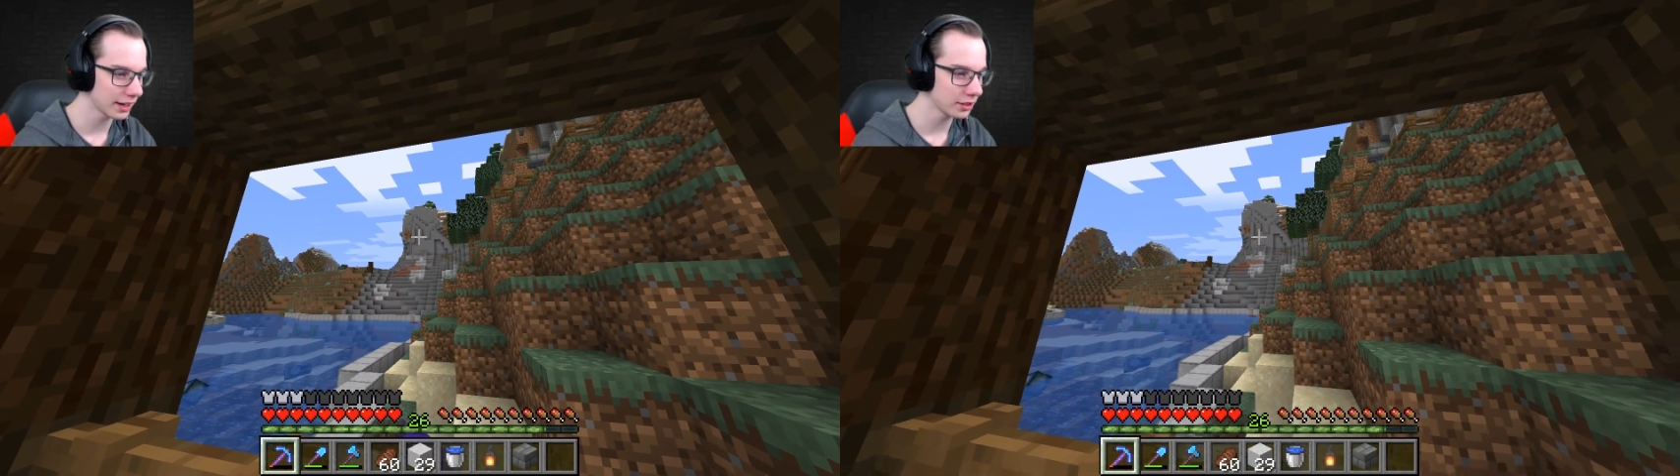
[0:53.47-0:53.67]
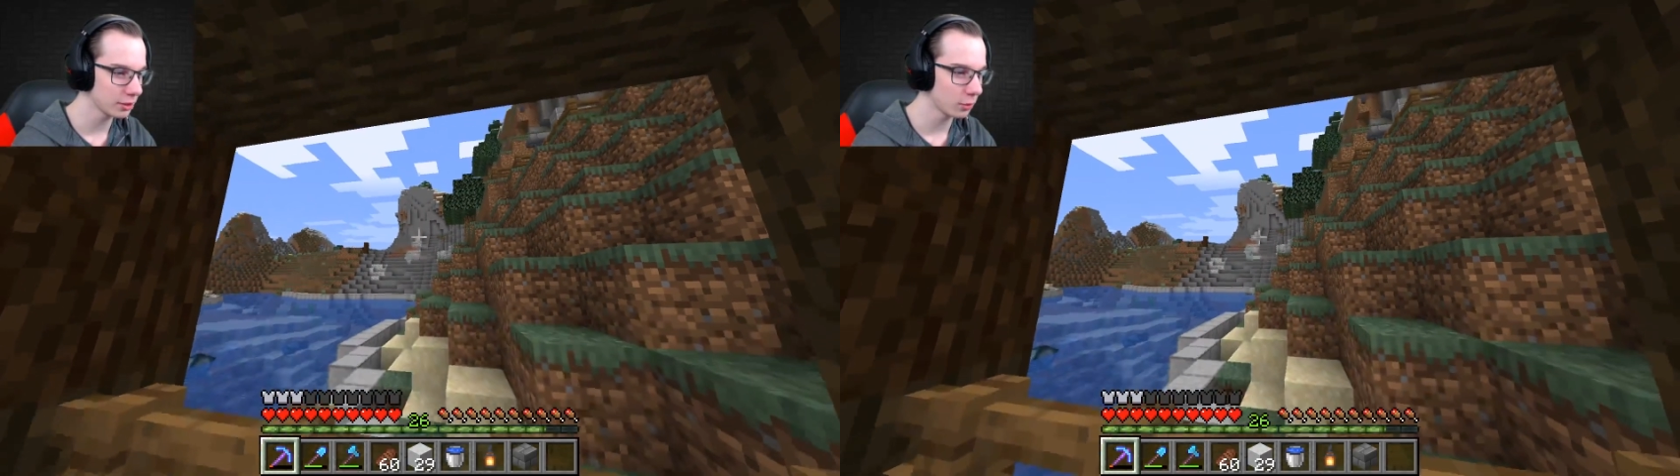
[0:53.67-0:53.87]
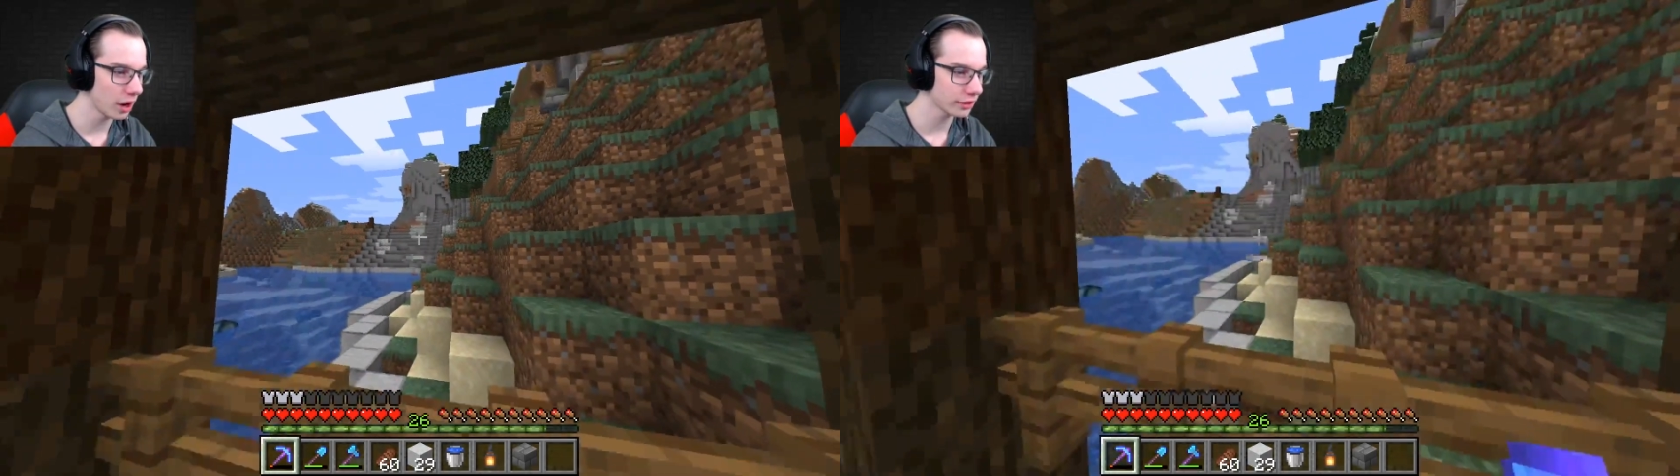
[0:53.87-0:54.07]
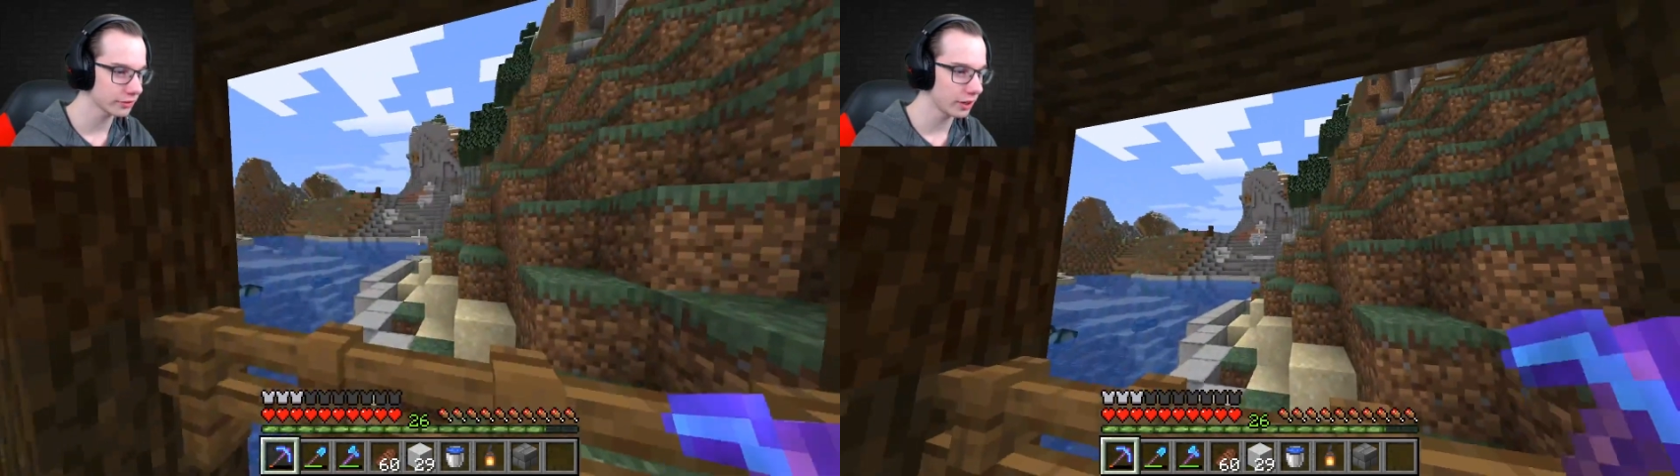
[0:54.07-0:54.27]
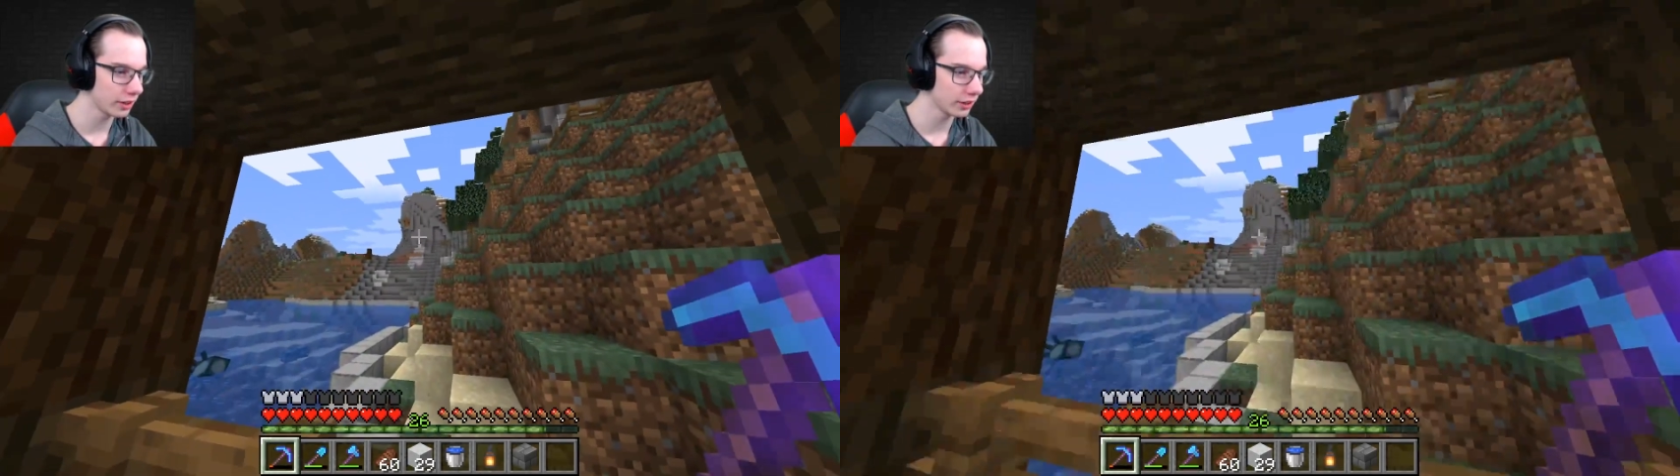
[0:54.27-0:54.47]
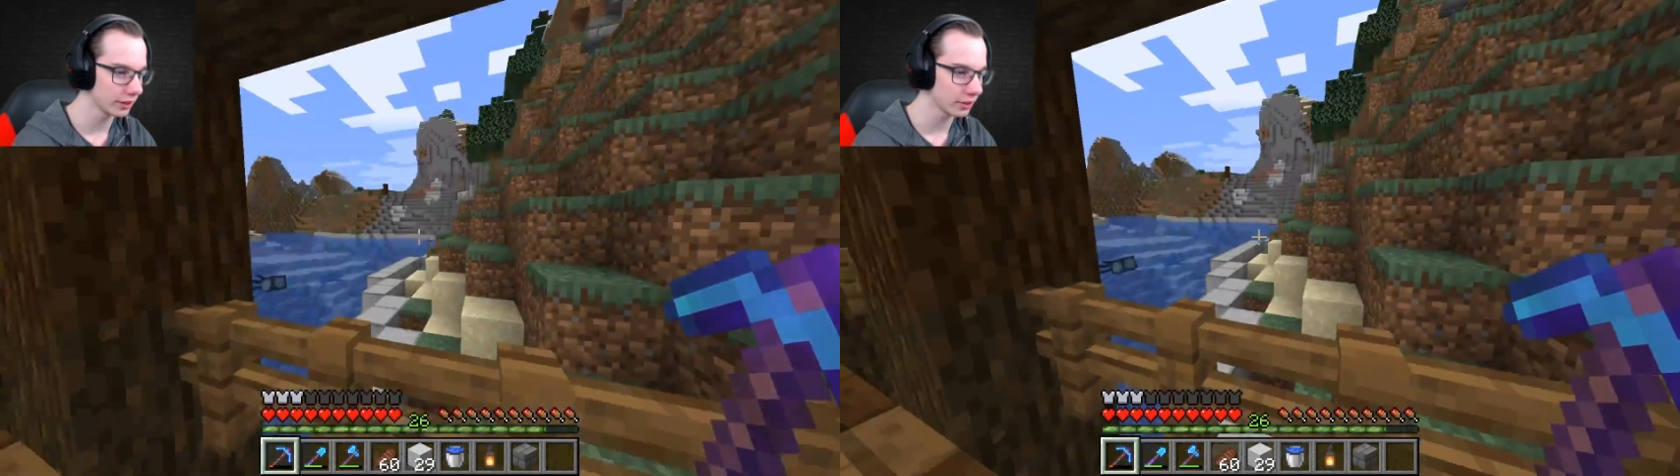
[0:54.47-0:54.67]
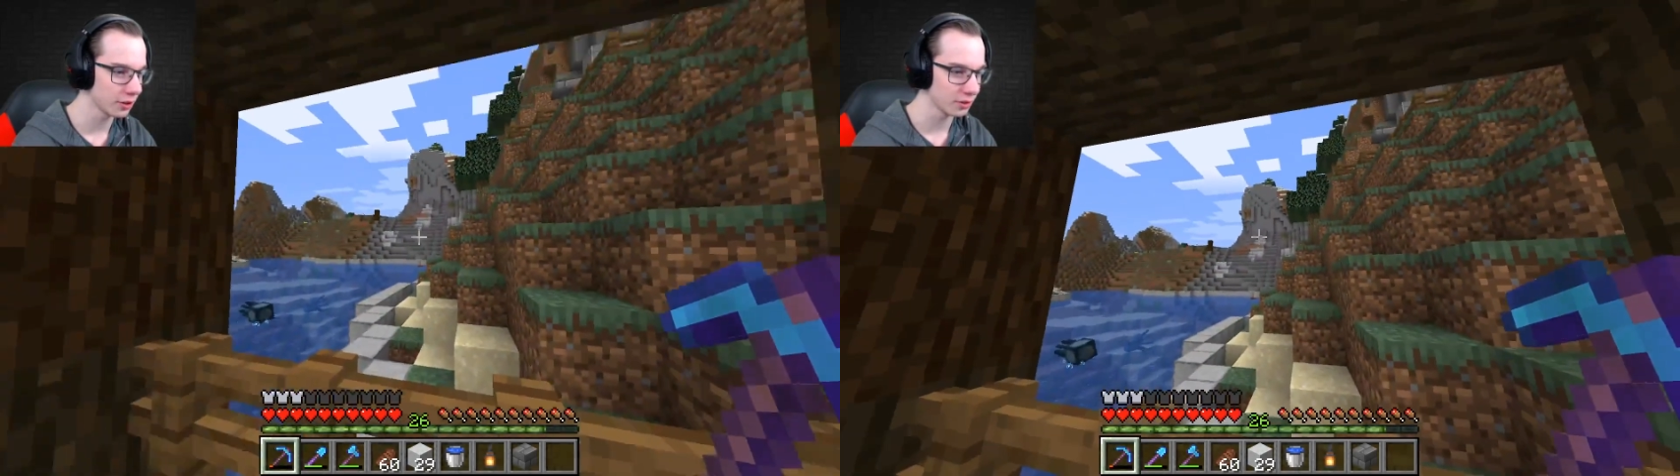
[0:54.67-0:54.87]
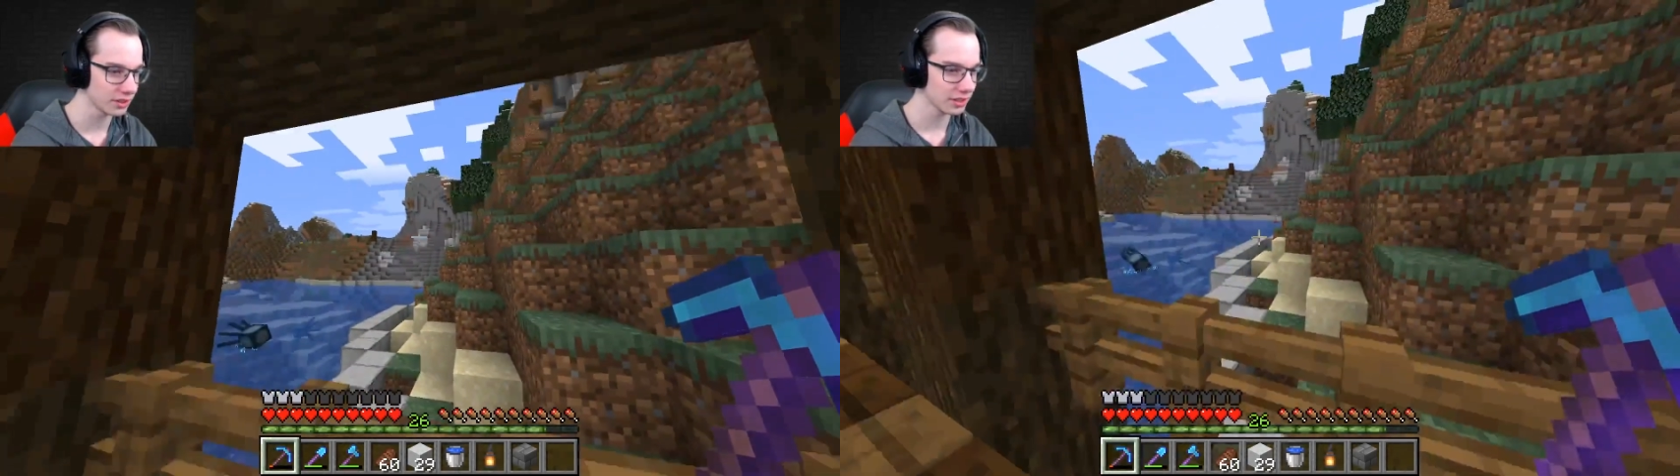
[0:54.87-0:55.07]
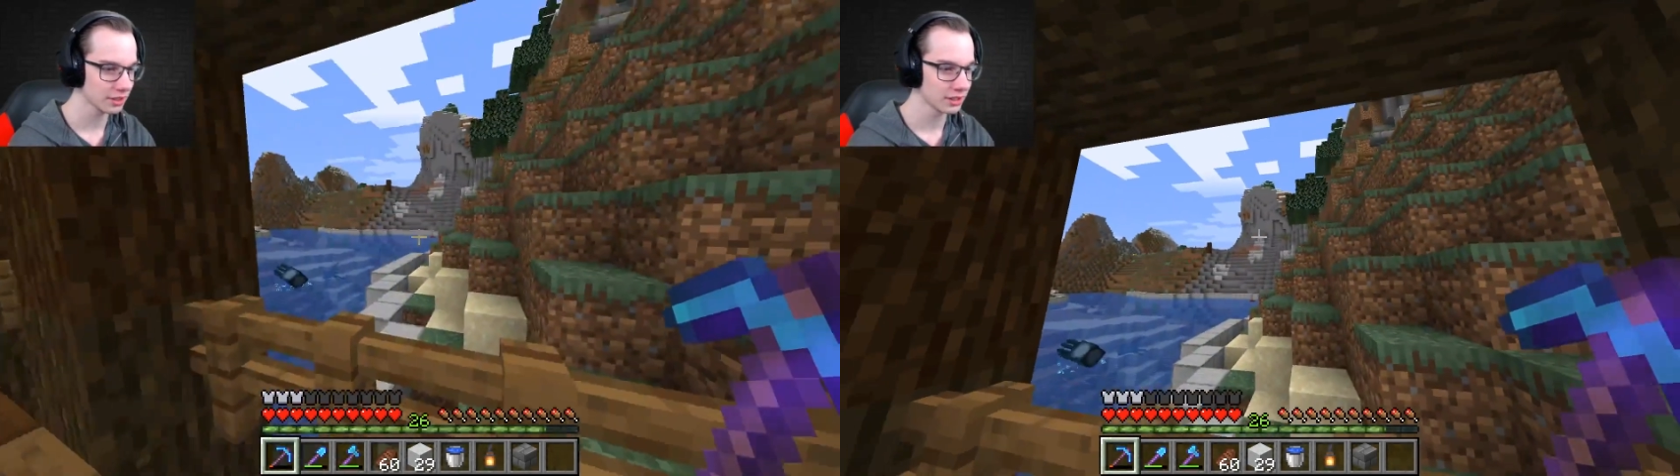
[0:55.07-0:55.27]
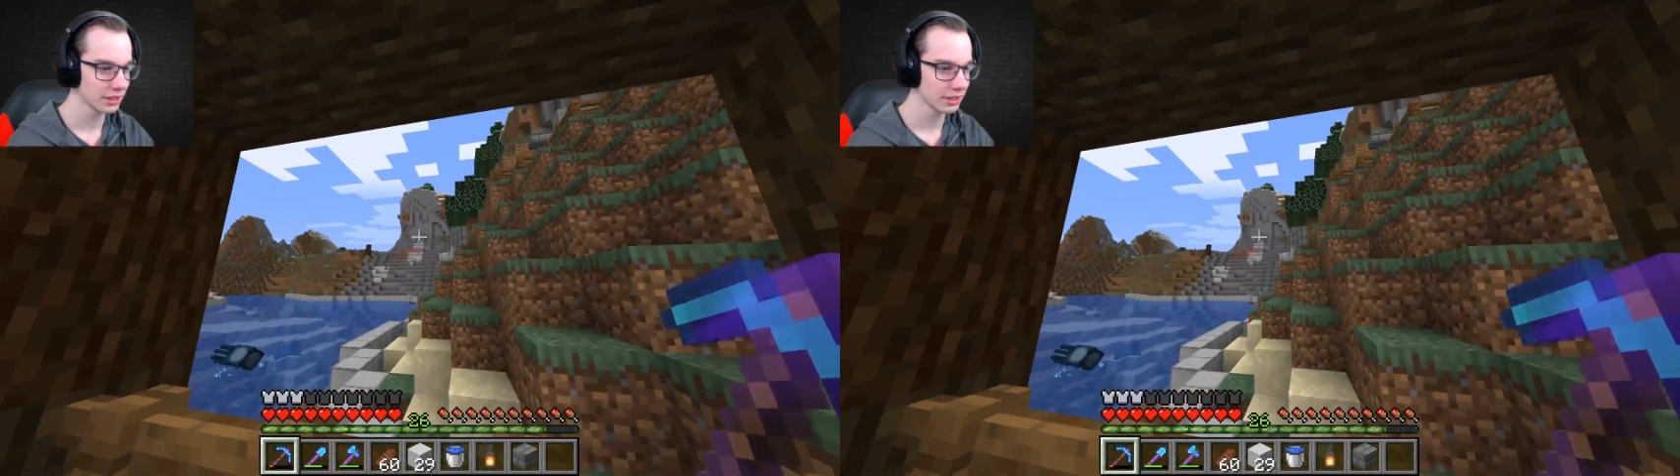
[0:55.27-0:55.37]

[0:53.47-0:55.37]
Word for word: I could do waterfall and it goes